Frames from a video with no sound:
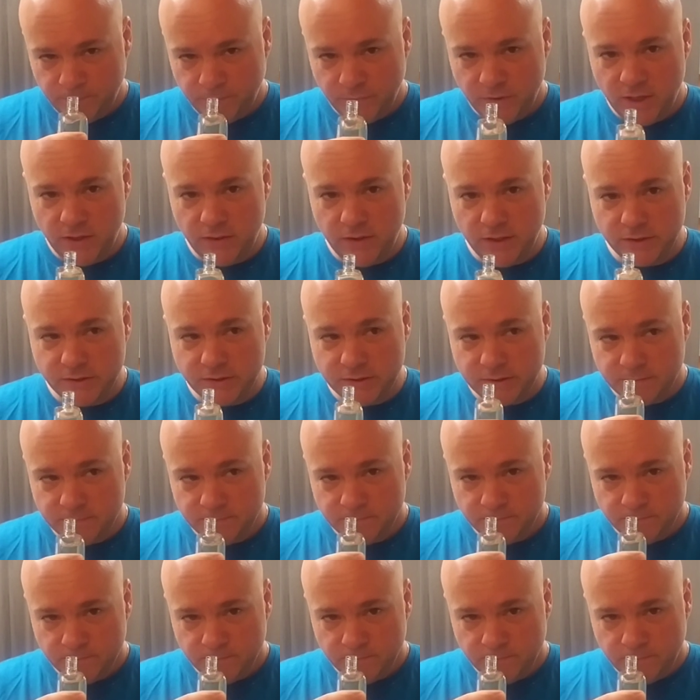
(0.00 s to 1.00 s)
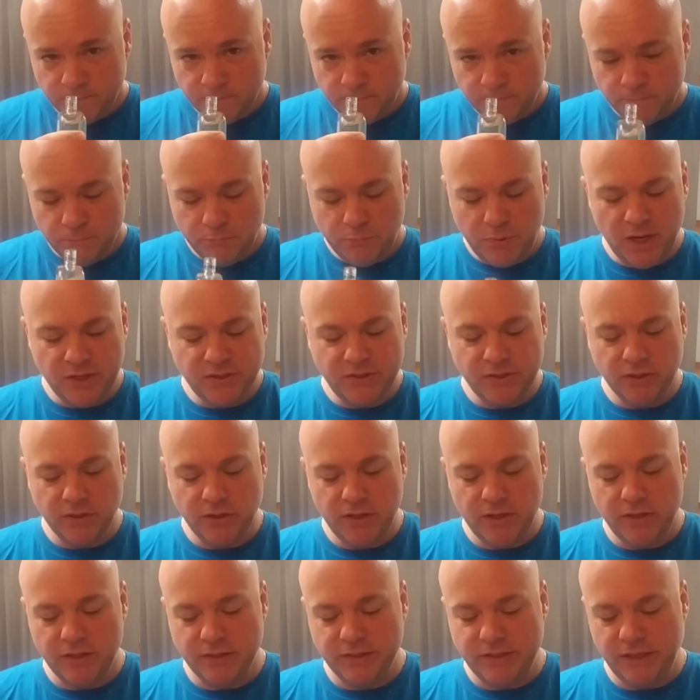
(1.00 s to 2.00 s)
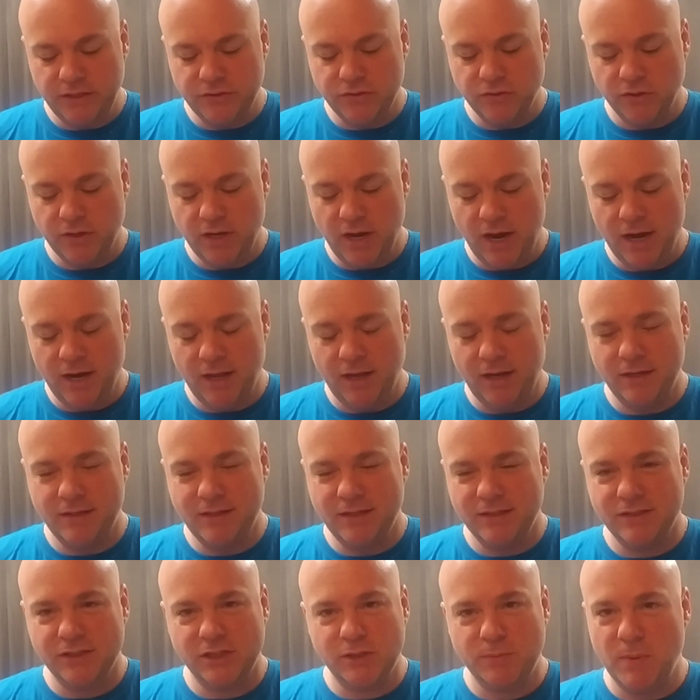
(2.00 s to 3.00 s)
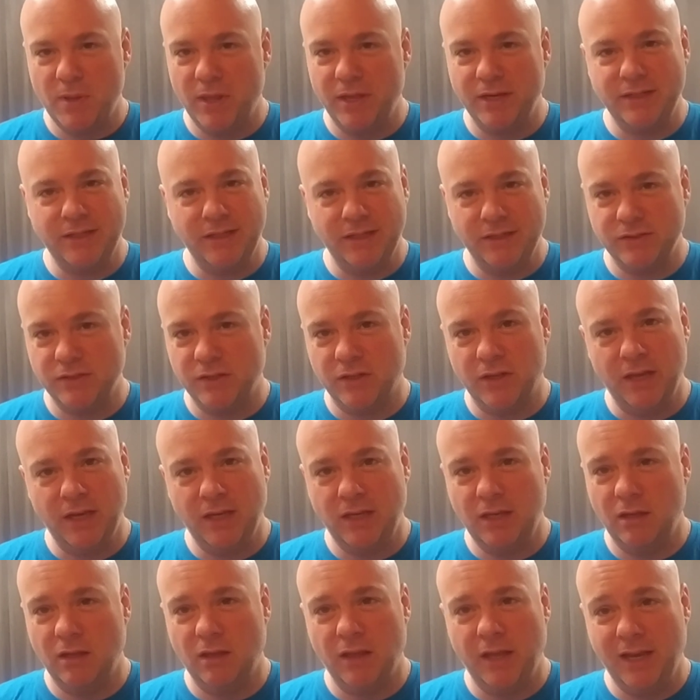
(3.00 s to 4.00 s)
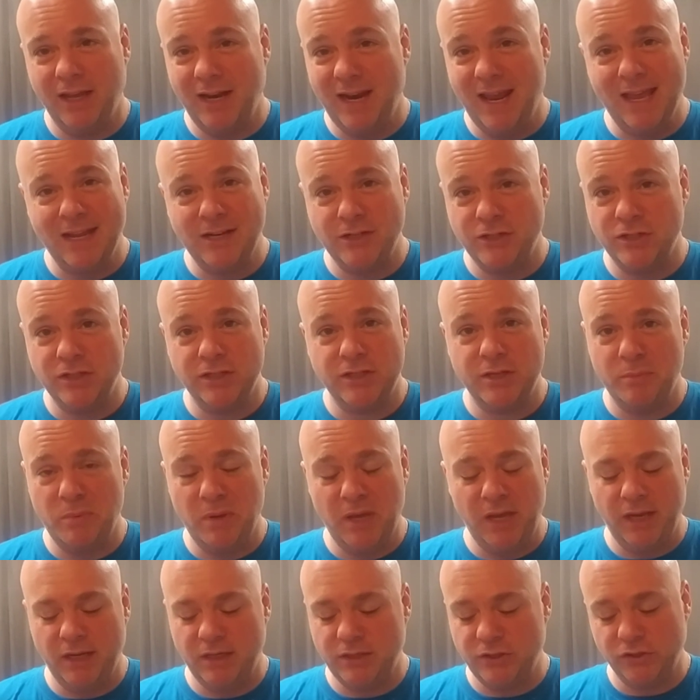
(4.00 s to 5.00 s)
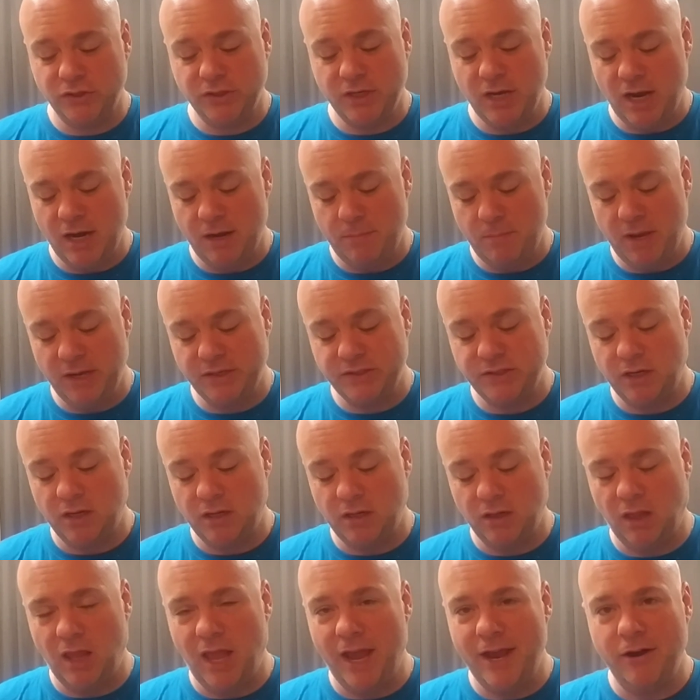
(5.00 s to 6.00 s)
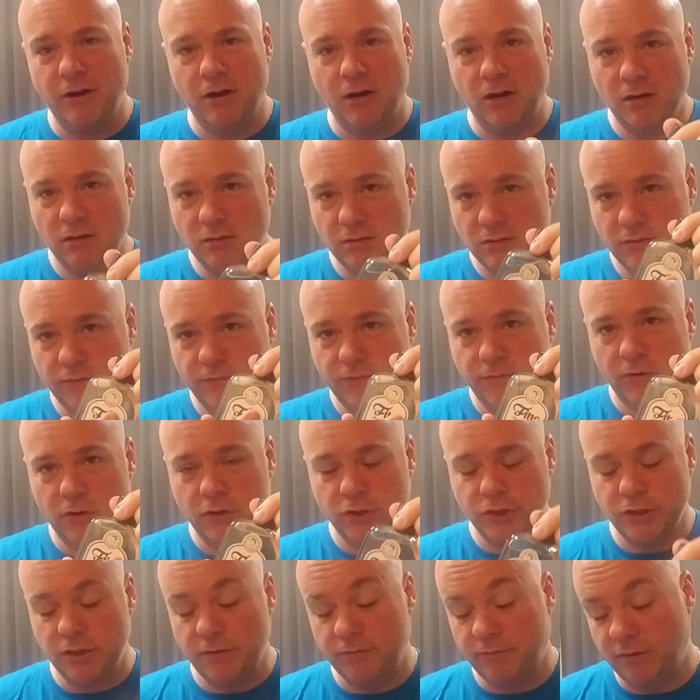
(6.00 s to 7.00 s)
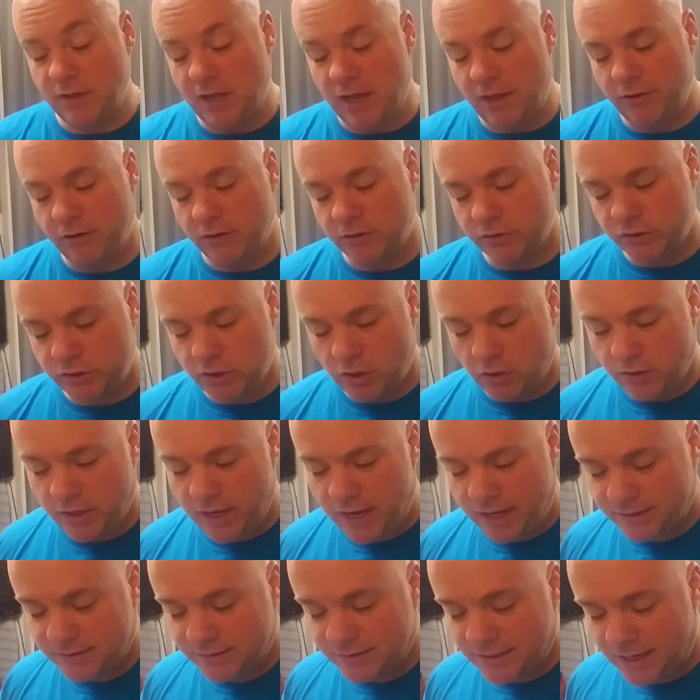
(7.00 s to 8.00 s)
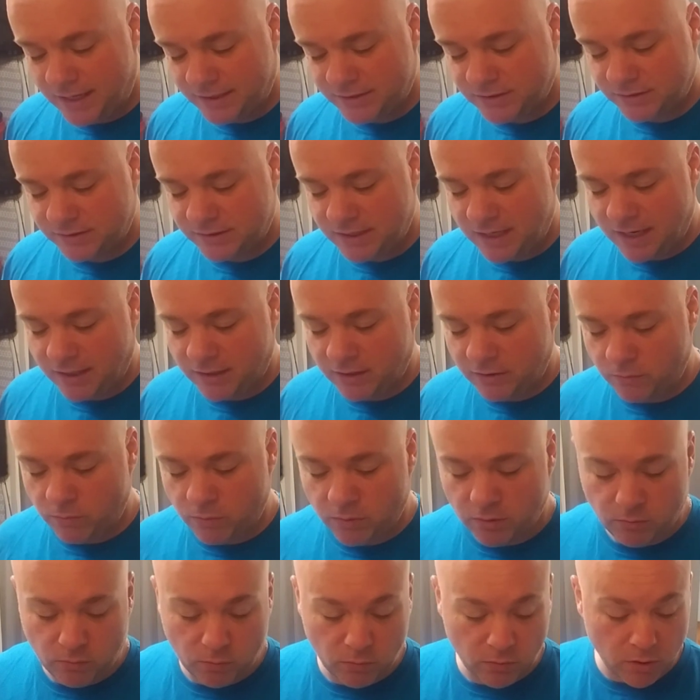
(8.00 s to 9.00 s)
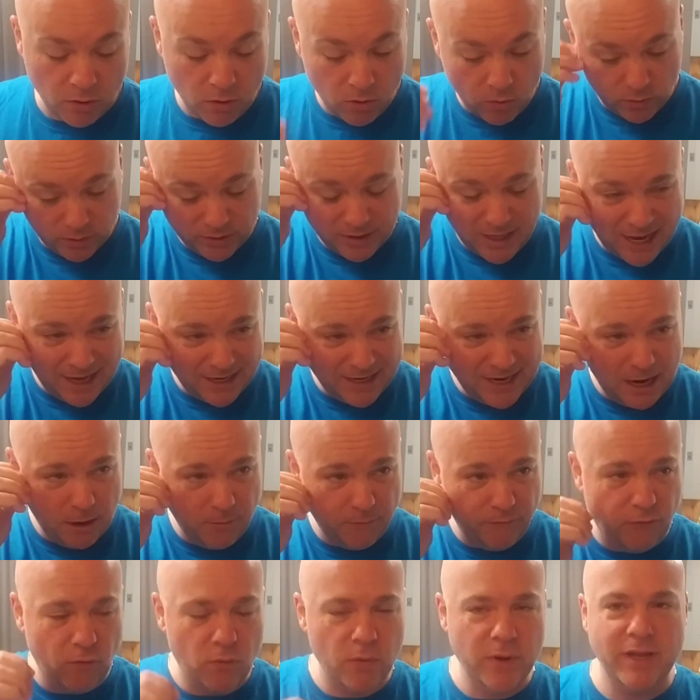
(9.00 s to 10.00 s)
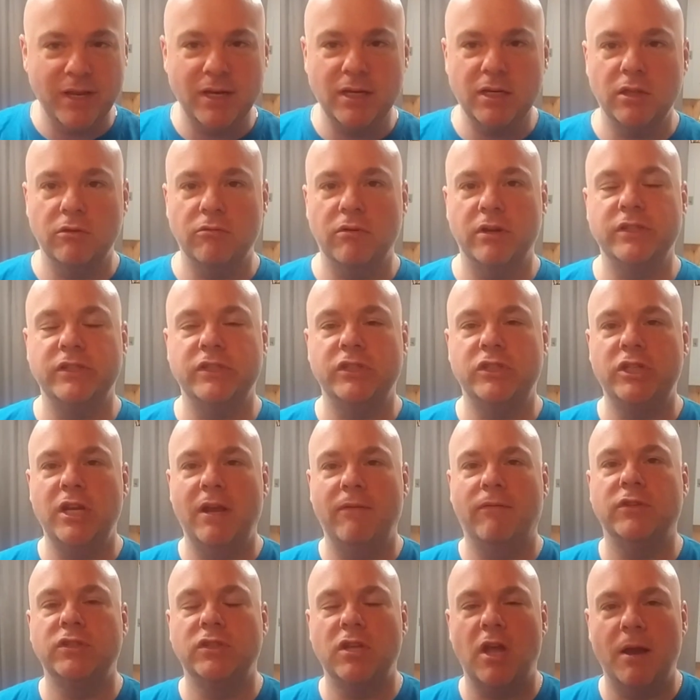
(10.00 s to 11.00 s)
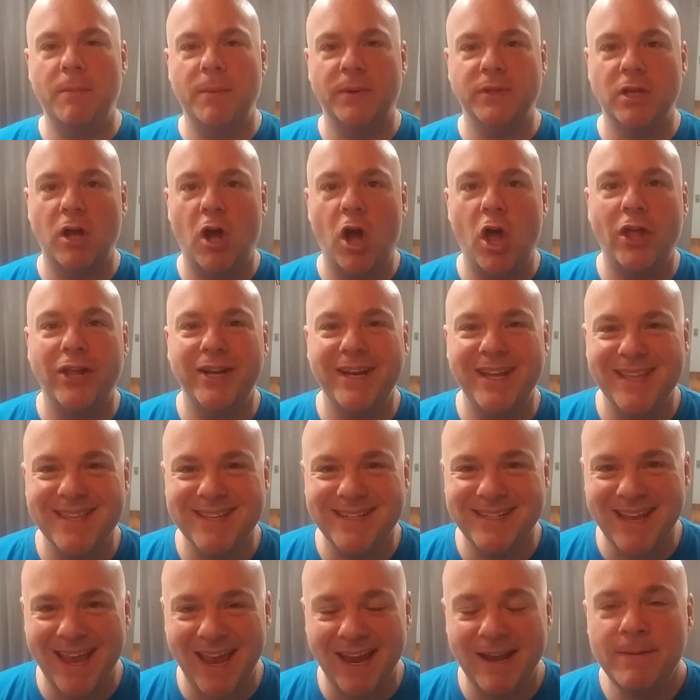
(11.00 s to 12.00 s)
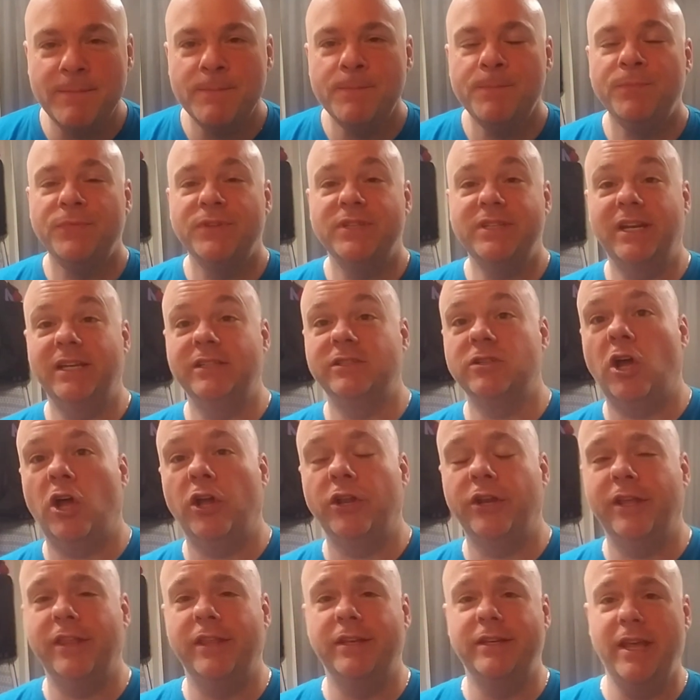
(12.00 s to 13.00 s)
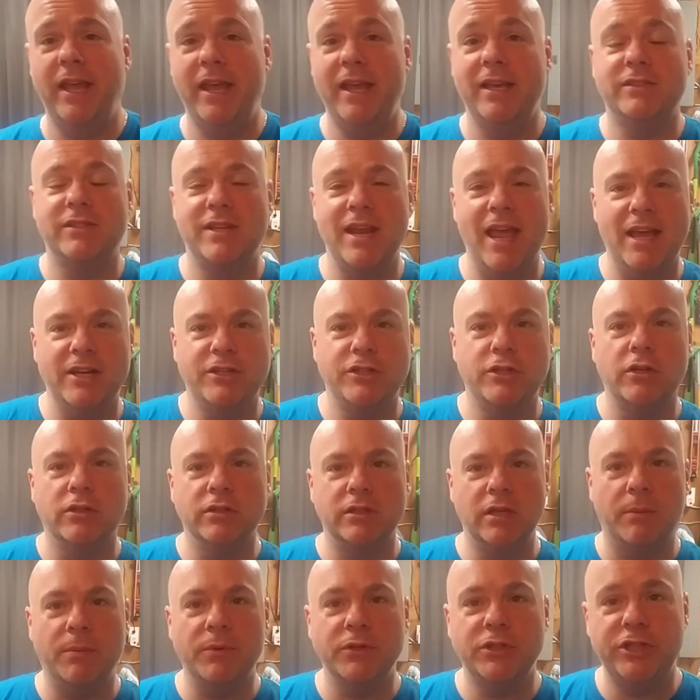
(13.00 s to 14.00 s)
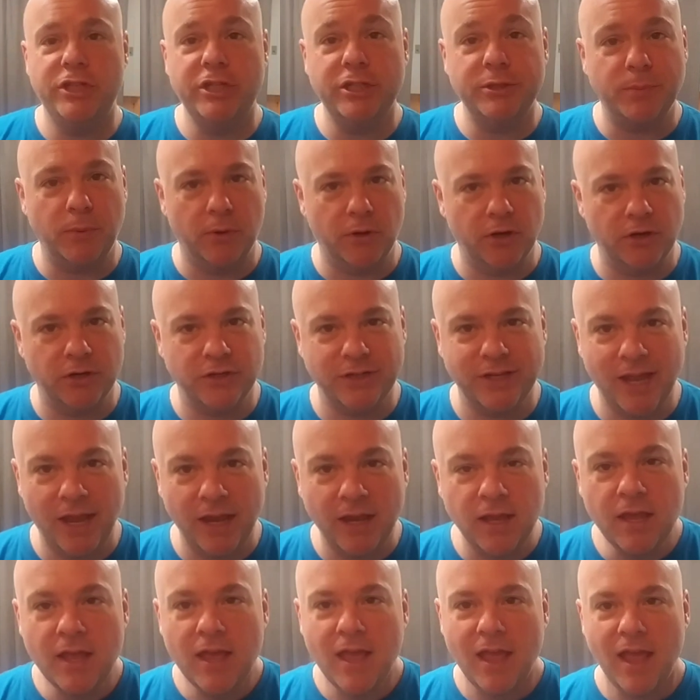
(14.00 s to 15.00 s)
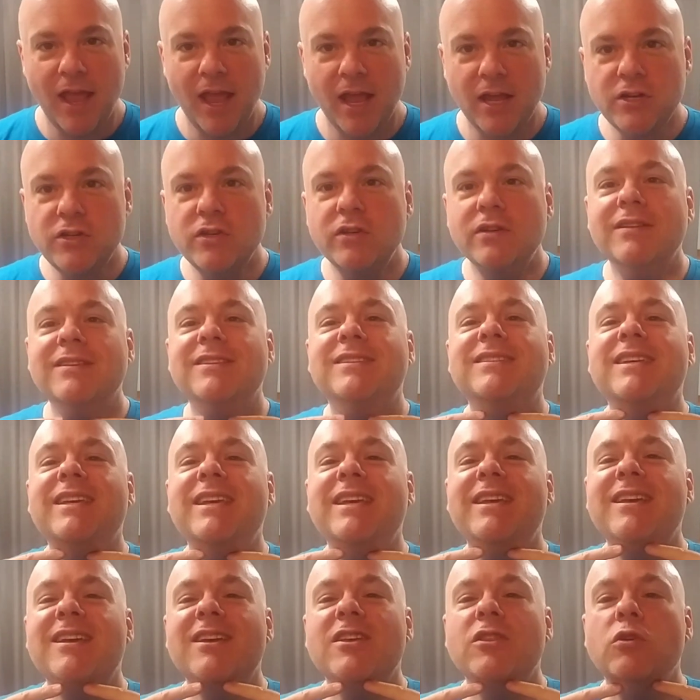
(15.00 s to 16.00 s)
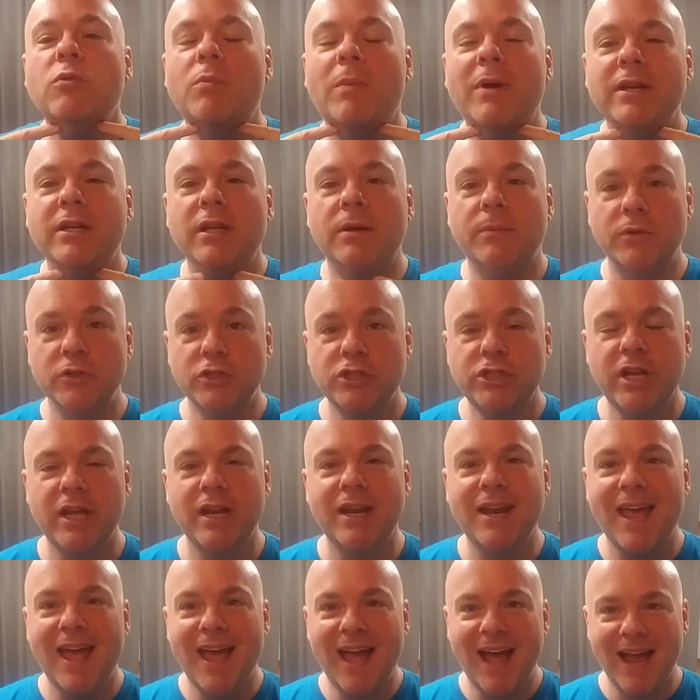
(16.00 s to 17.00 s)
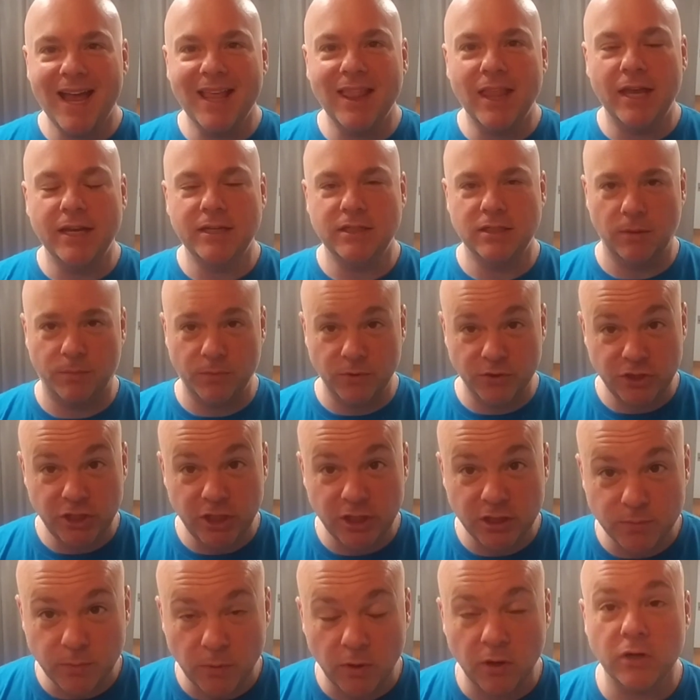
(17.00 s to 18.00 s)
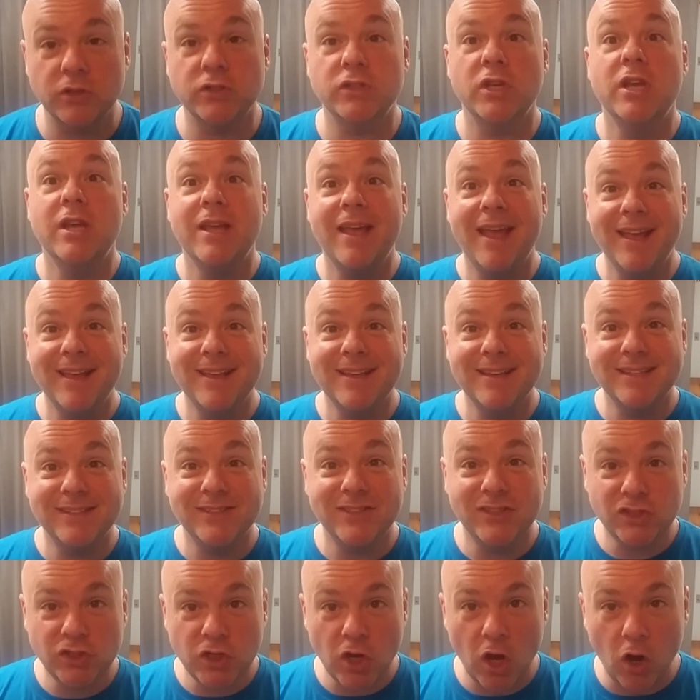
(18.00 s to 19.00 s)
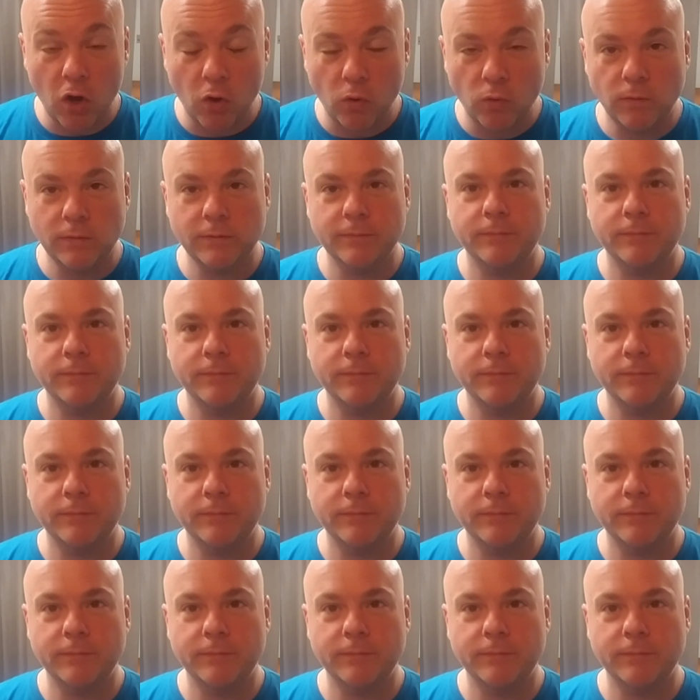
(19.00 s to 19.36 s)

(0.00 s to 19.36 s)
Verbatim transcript: And this basically the diesel kind of it doesn't smell like diesel like like an engine to me it just kind of makes it a lighter version of leather so that that's exactly what we're going with that now before we get into the rest of the shape let's talk about the holiday of the day today's holiday of the day is national double cheeseburger day as you can see my double chin i like double cheeseburgers so